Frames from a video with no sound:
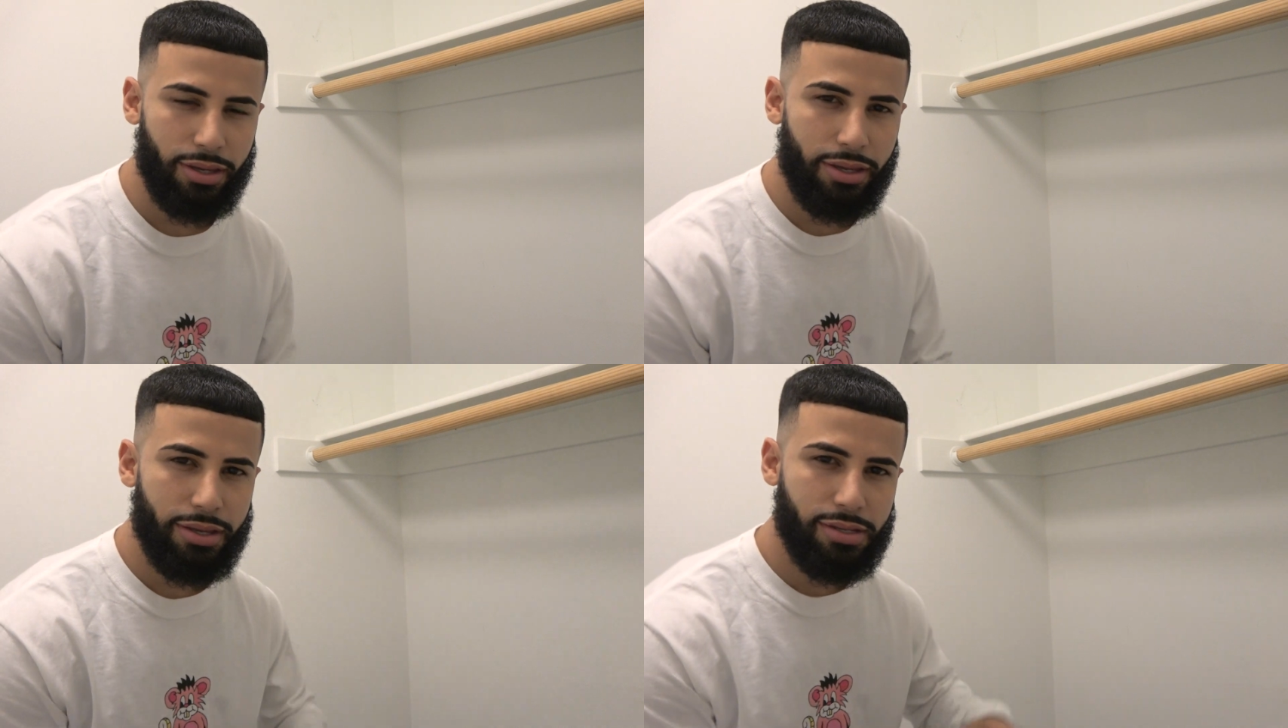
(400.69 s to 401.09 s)

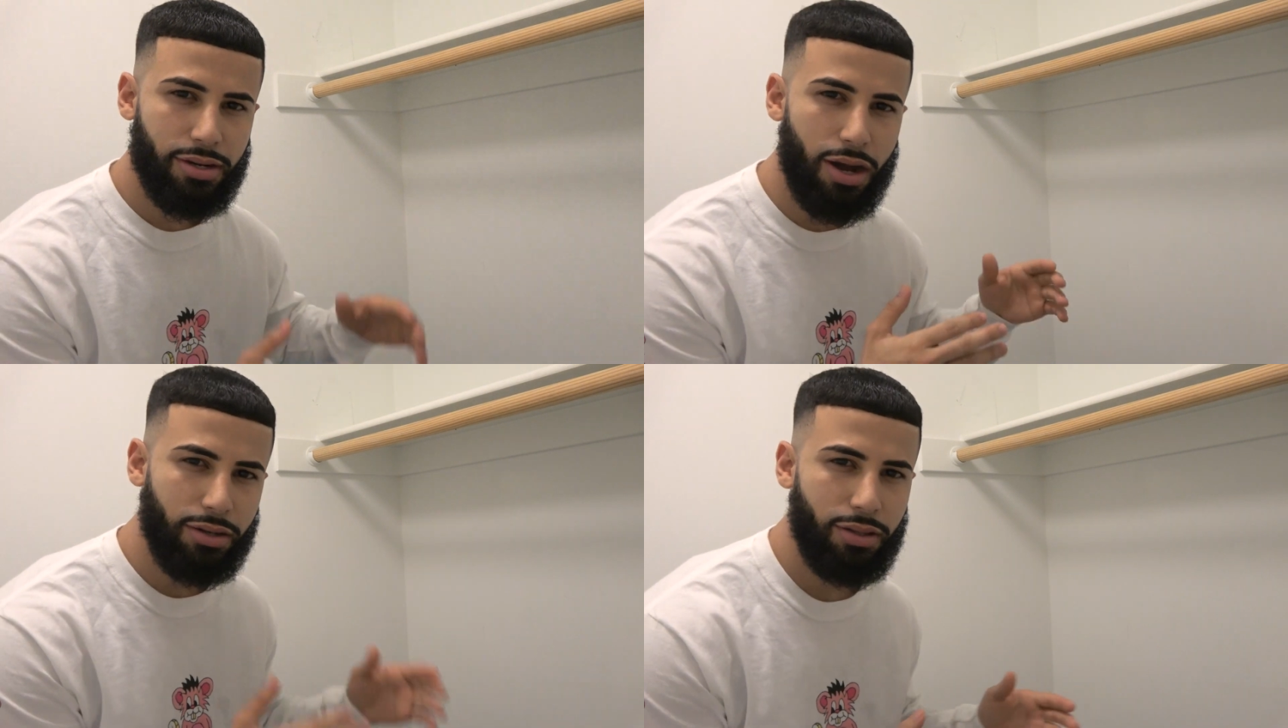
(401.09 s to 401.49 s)
He is
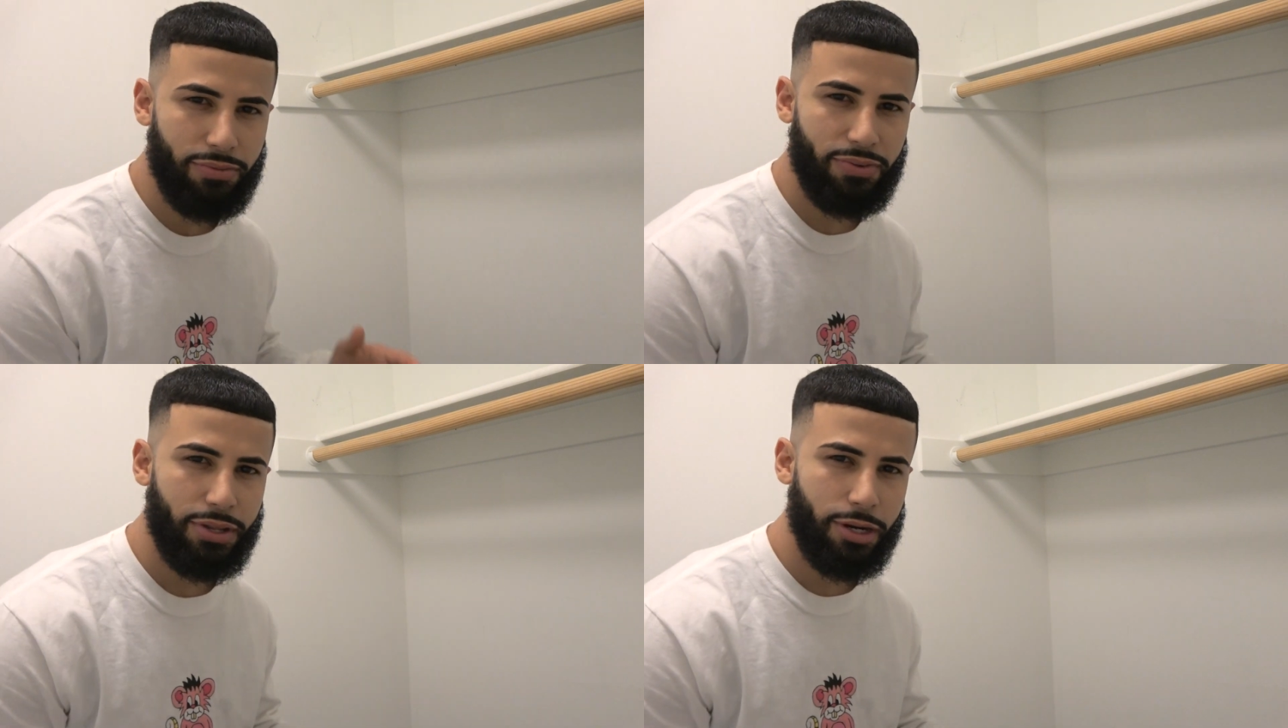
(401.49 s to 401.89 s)
an
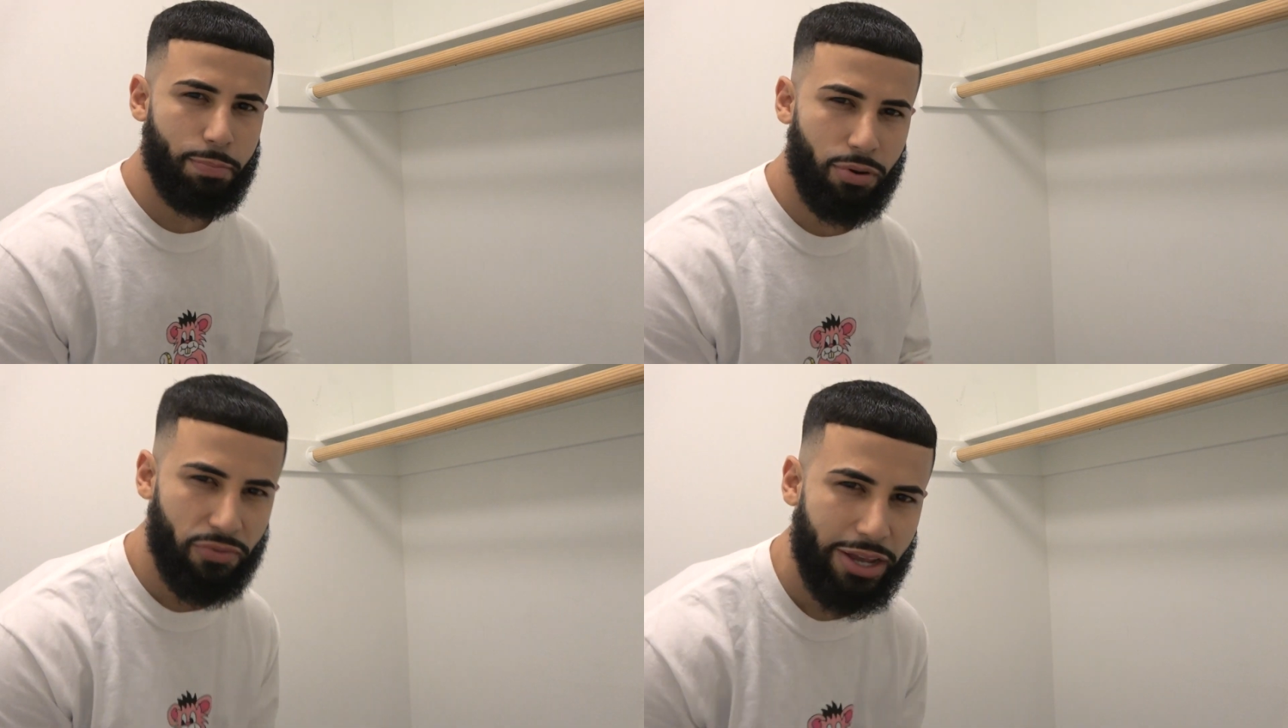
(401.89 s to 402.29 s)

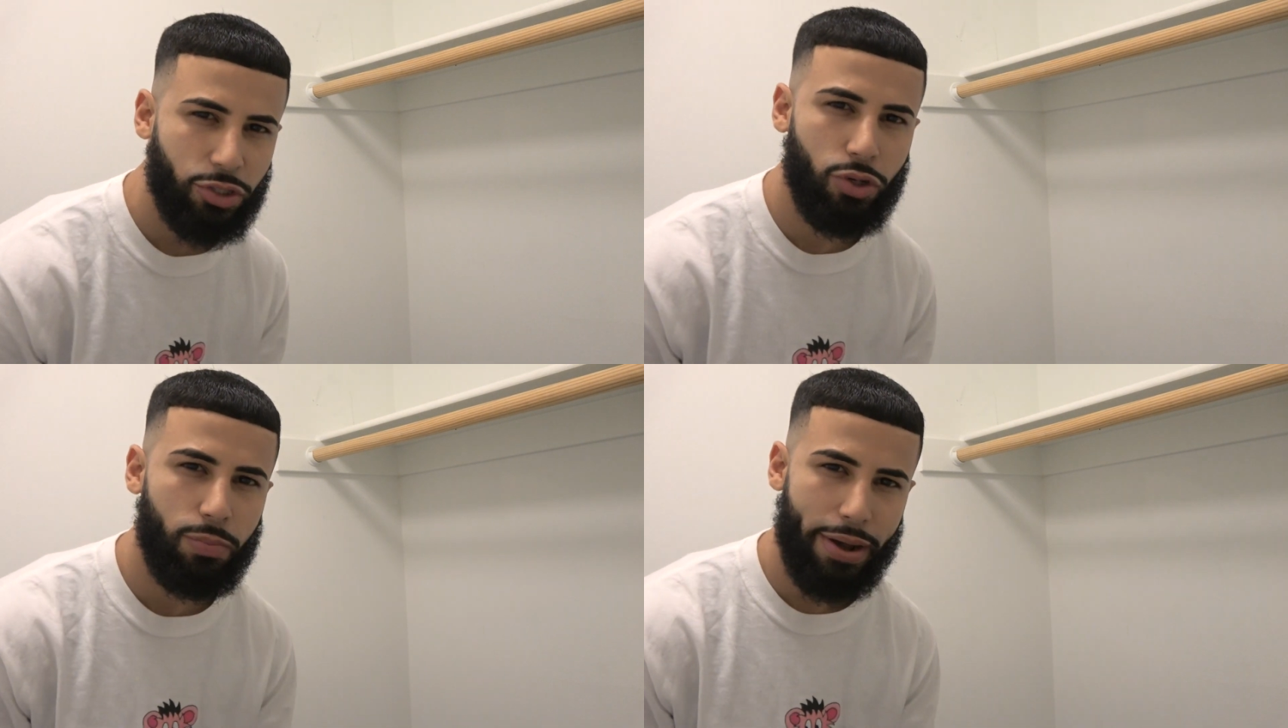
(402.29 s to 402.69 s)
undefeated
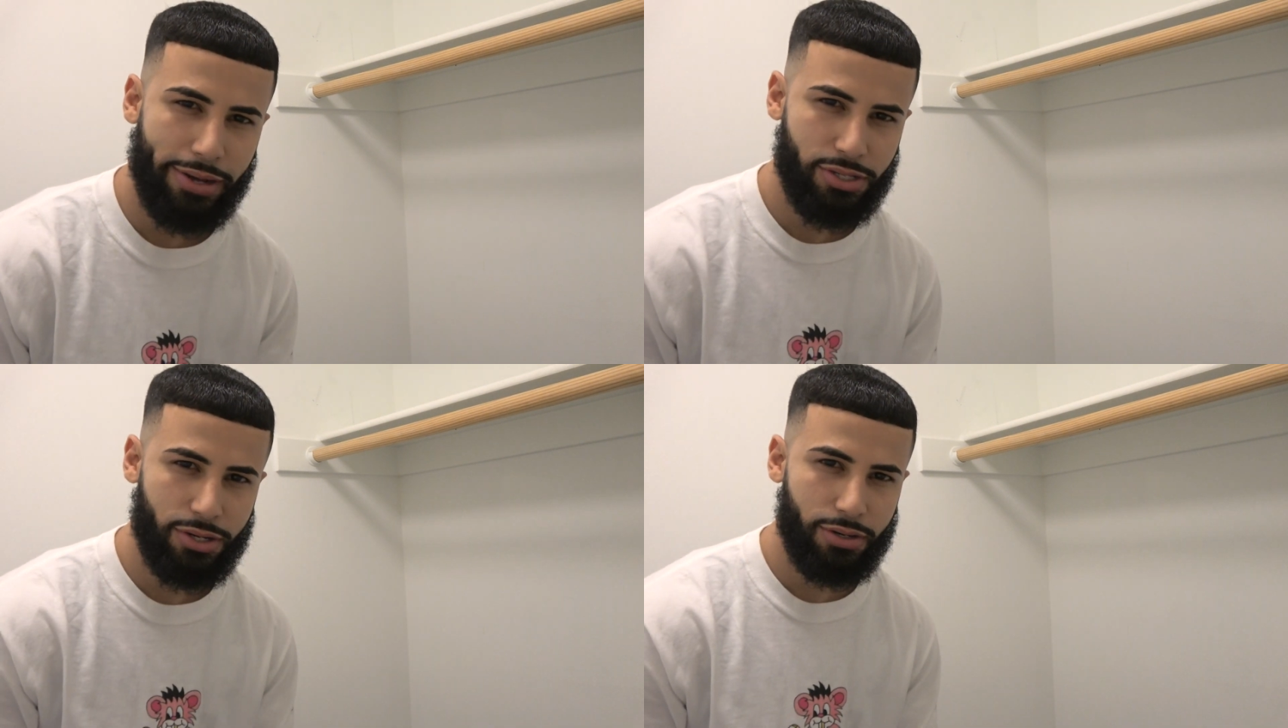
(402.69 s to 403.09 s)
professional
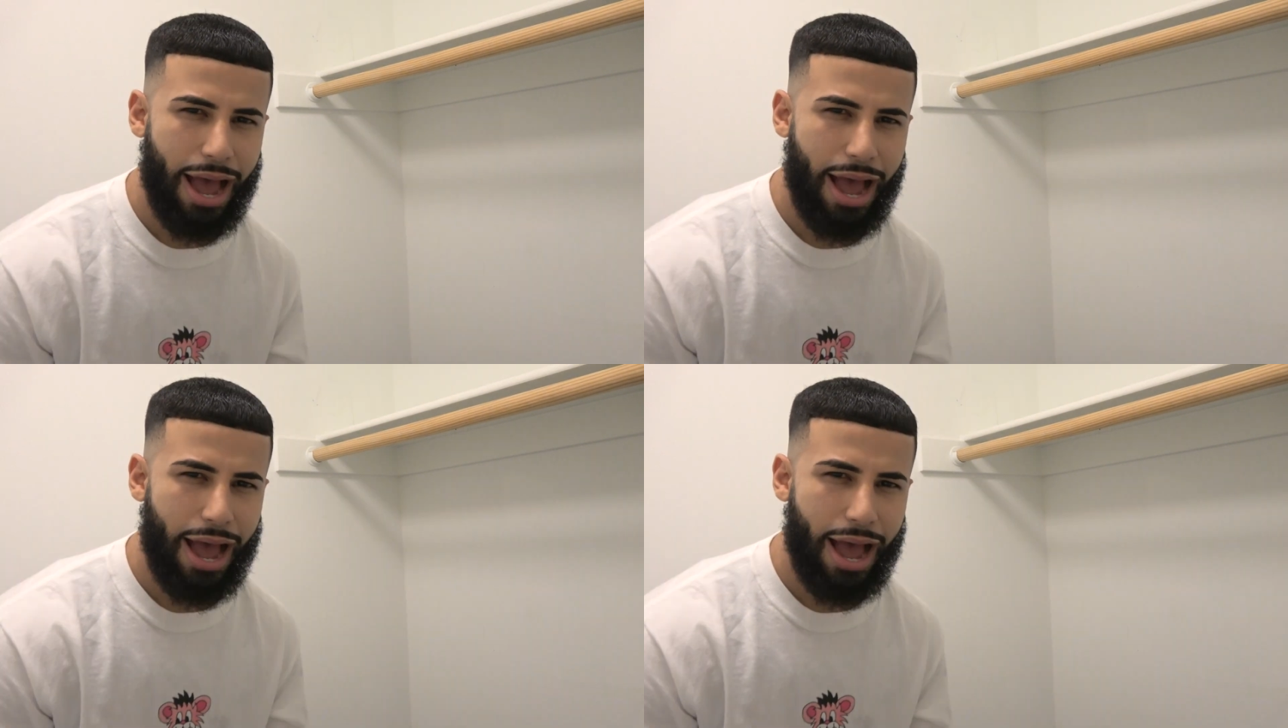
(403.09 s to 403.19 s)
boxer.